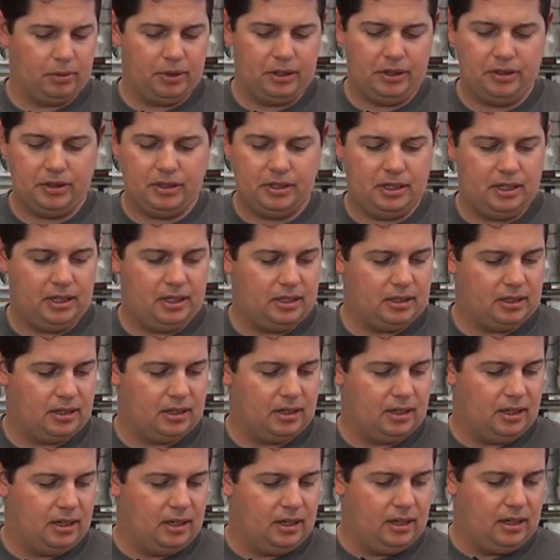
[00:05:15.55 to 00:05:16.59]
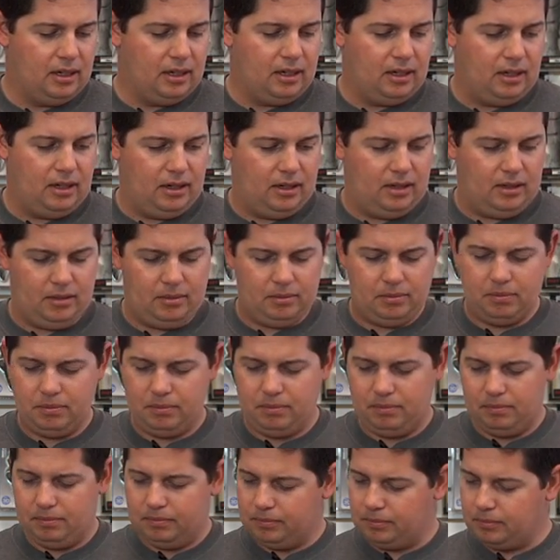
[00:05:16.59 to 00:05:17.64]
reel seats. Uh,
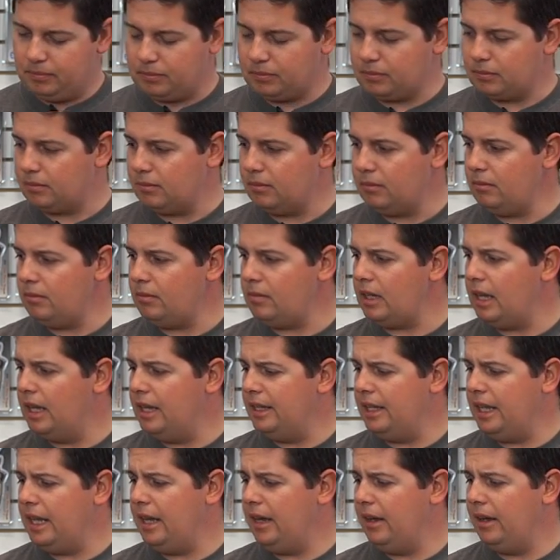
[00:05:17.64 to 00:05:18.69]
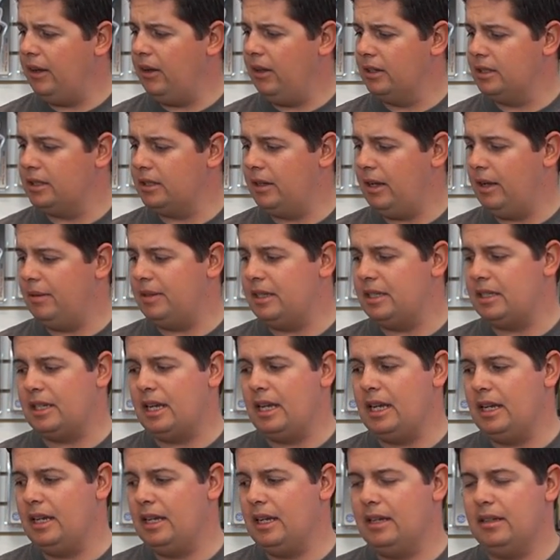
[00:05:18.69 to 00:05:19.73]
and they also have these
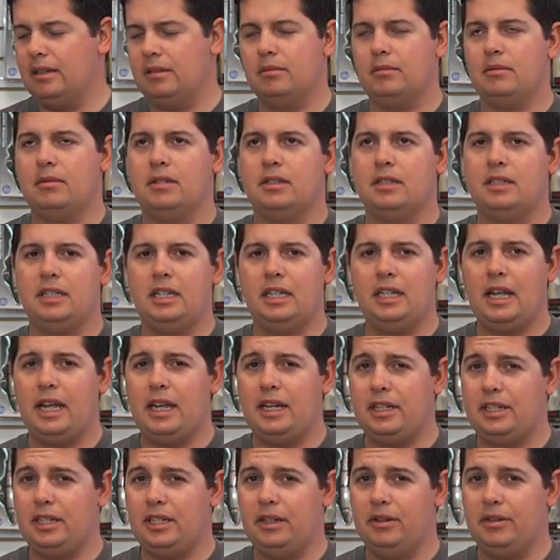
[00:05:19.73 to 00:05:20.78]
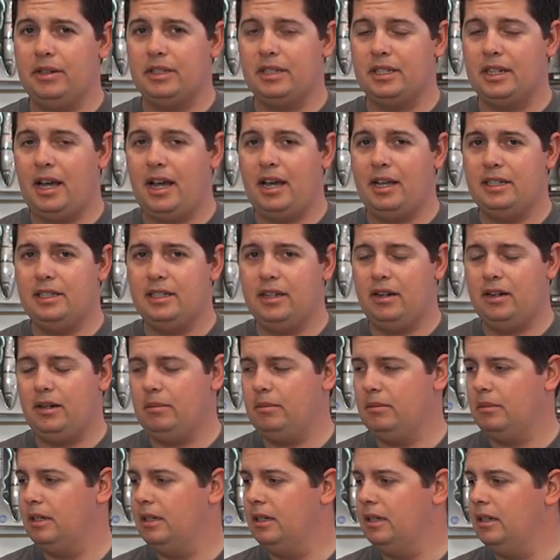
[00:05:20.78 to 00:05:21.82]
Keegan Z H series guides on
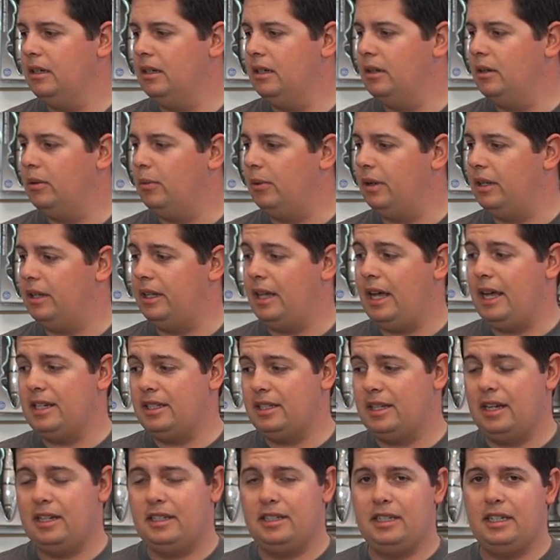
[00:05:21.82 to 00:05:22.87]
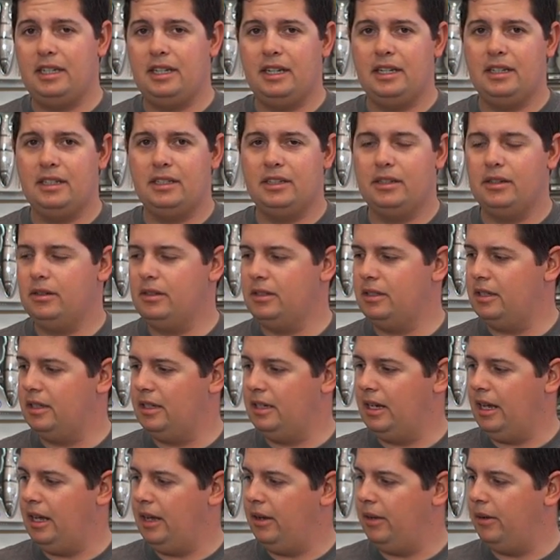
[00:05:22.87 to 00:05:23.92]
them with S I C inserts.
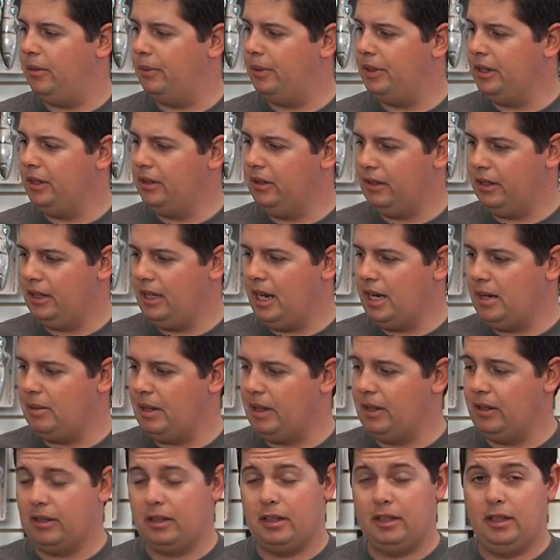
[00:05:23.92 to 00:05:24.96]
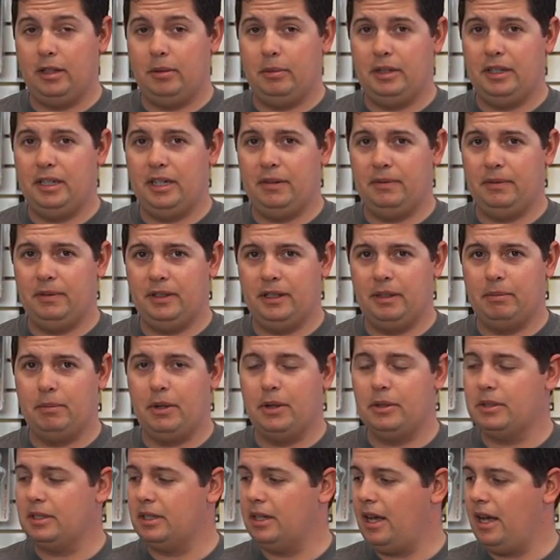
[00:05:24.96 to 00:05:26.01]
Now, when you look at them, they look a little bit different than
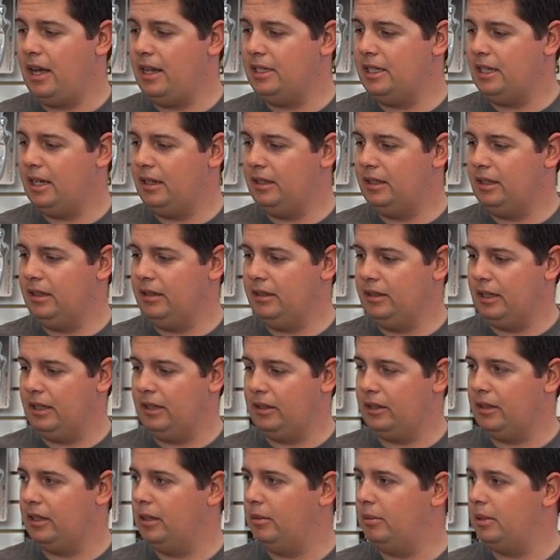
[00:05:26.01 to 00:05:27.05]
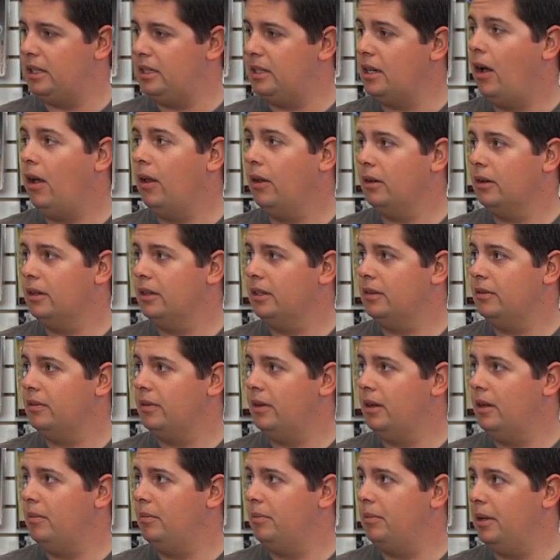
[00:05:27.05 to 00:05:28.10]
most guides out there. They look a little bit taller in the
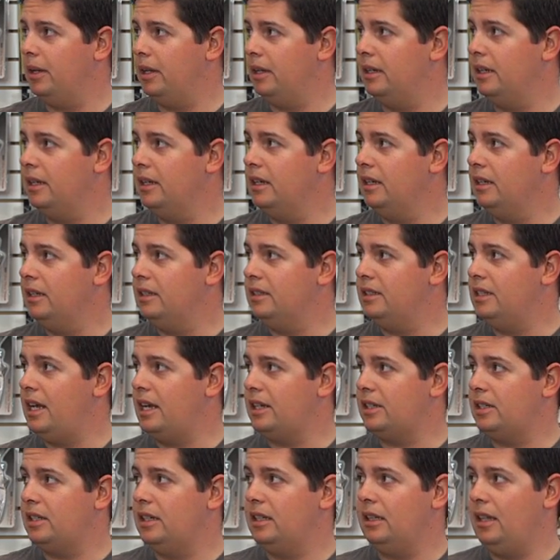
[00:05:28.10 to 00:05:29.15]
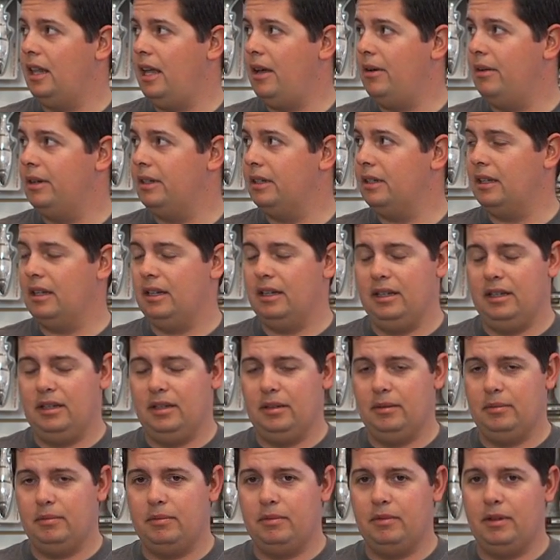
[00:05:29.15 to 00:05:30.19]
front, but it's actually allowing
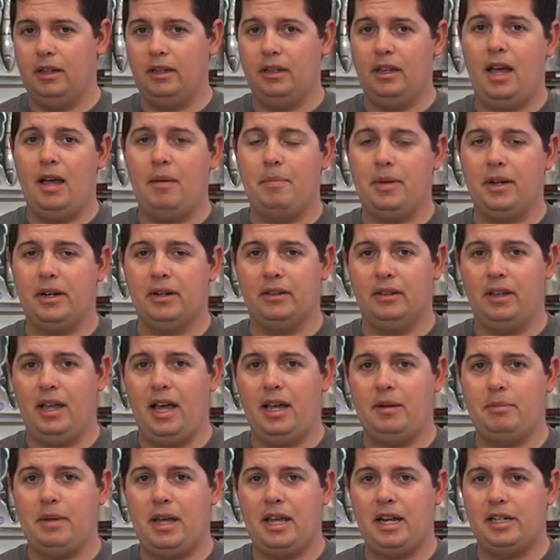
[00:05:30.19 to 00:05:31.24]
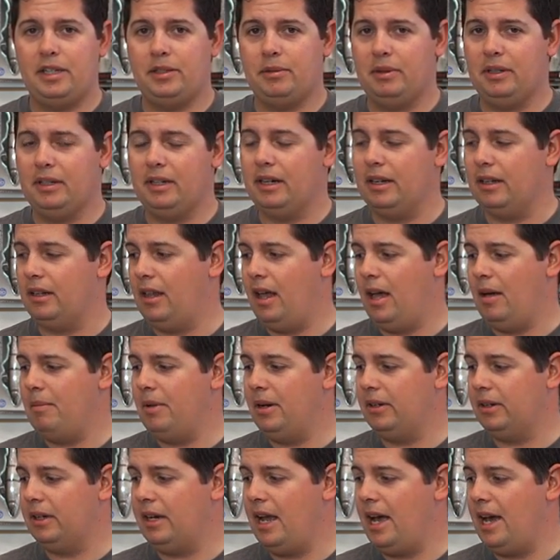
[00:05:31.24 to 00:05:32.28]
uh, a lot better line management, get a lot
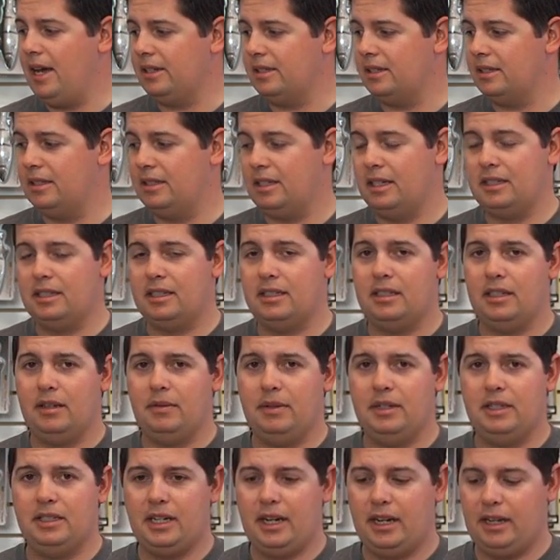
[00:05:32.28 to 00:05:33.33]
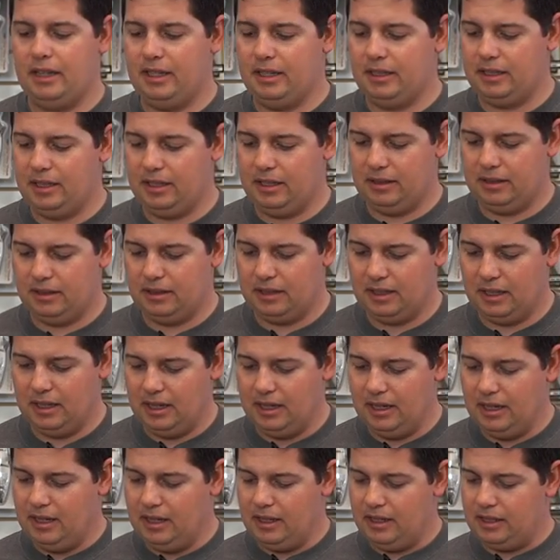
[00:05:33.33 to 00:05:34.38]
better cast and sensitivities out of these things.
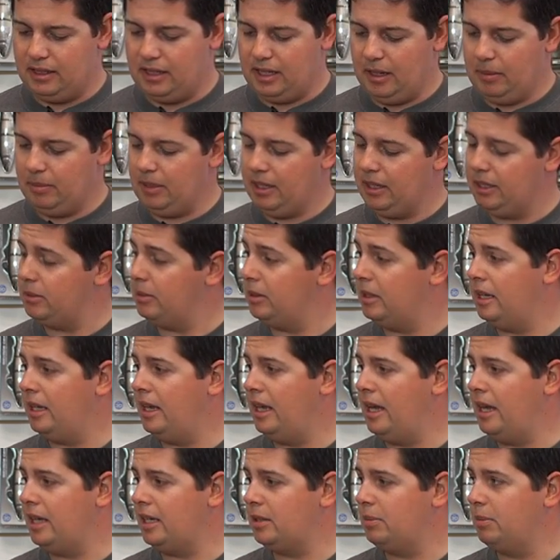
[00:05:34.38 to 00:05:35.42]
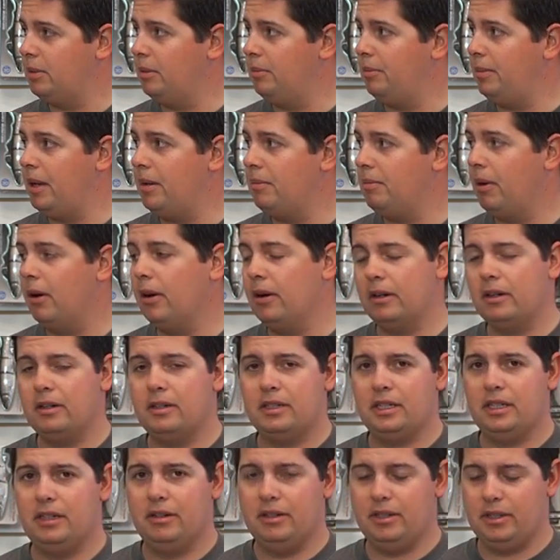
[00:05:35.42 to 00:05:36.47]
Same things with the Expert Ben Parker
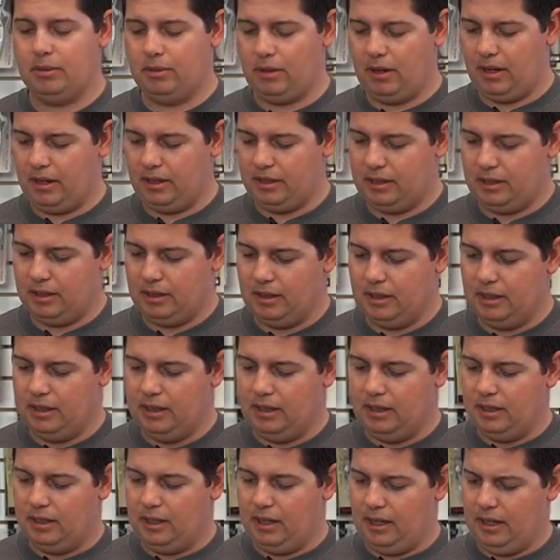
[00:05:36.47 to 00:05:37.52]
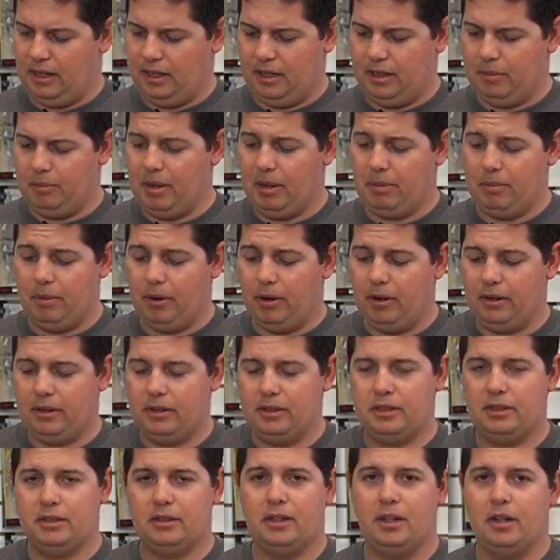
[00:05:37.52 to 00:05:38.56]
series rods. Uh, the Ben
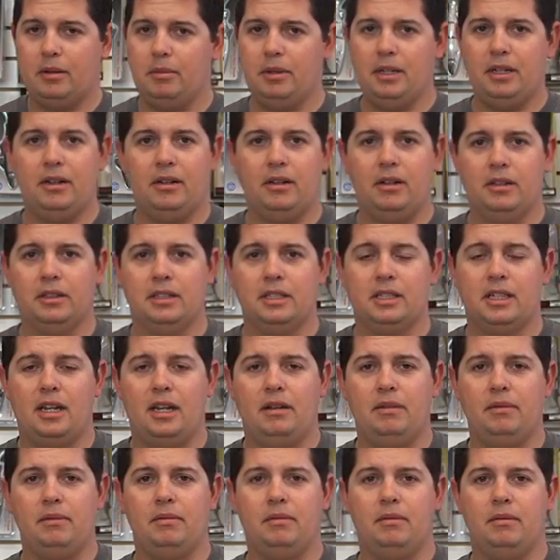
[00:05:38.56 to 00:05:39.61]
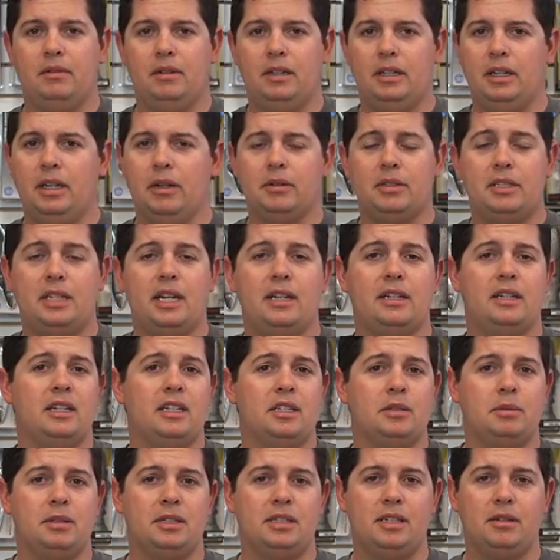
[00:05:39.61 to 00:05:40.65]
Parkers are going to be all designed, you know, technique
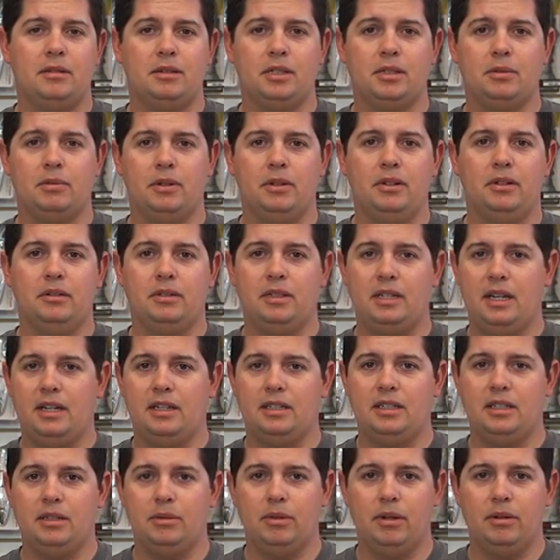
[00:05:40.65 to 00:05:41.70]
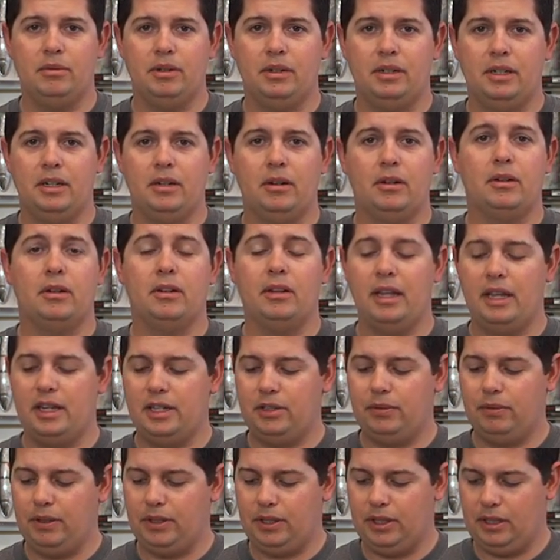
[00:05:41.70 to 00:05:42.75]
specifics for your Tennessee River, you know, your
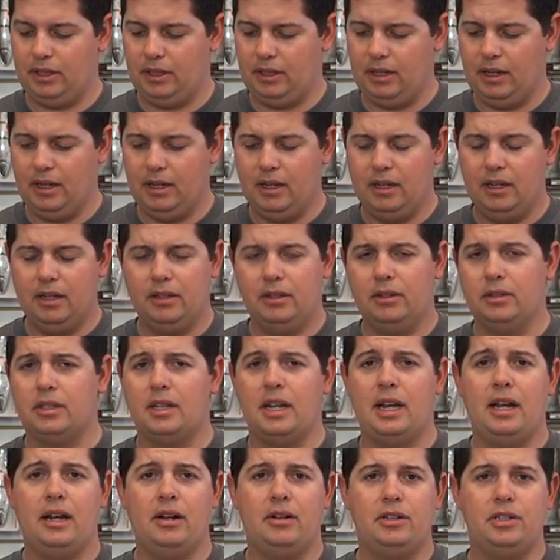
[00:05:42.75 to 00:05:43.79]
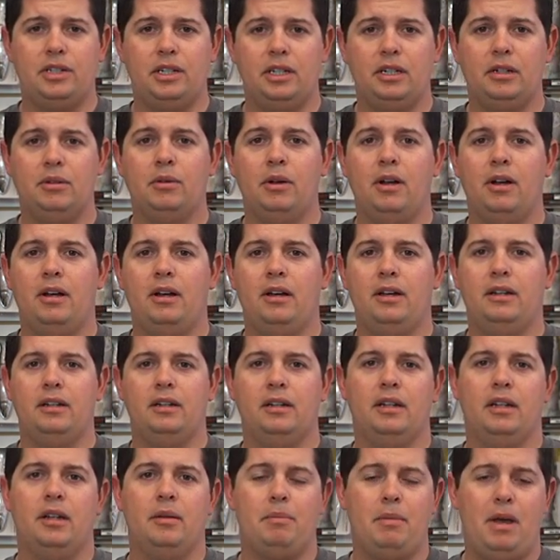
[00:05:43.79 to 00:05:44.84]
ledge fishing. There's a hair jig rod,
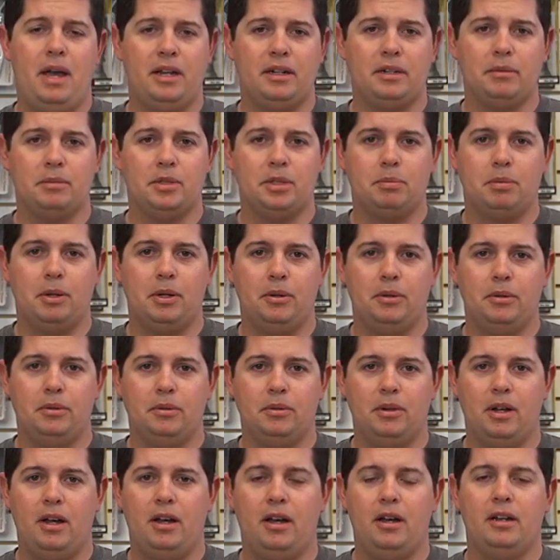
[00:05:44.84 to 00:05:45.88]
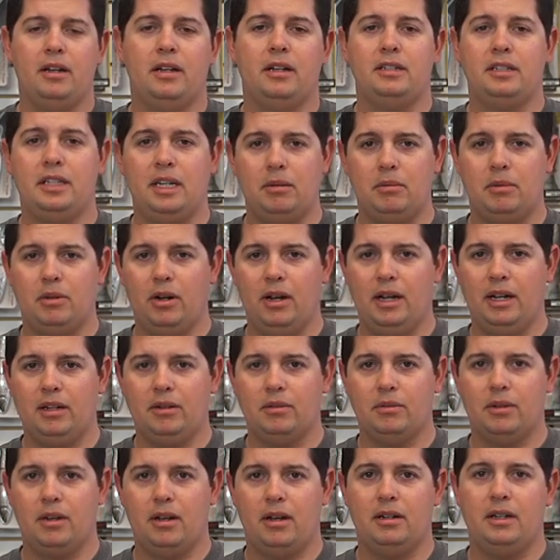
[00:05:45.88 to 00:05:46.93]
a magnum spoon rod, a deep cranking
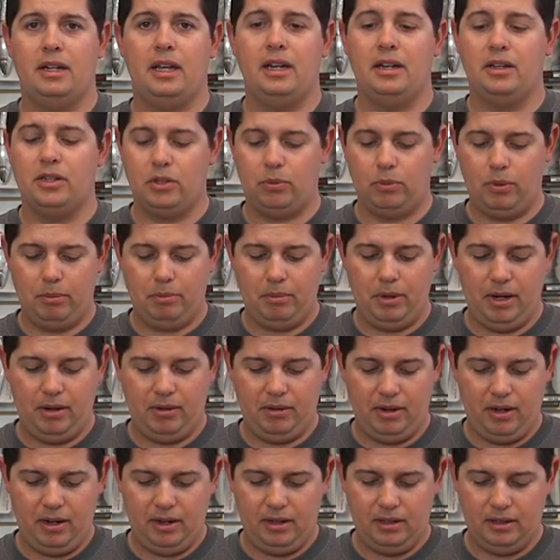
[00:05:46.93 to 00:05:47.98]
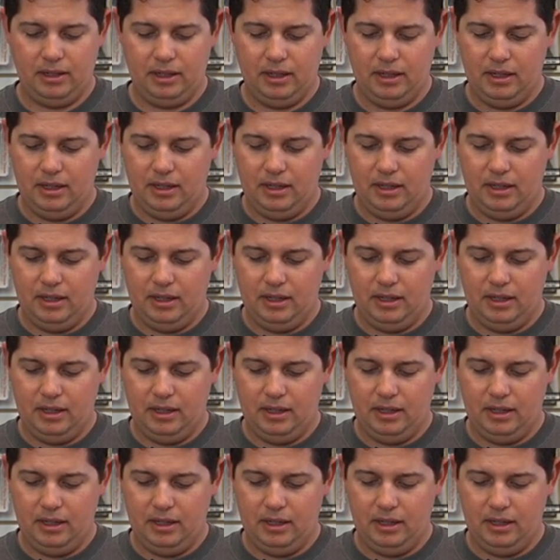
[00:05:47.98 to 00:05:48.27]
rod, and a swim bait rod.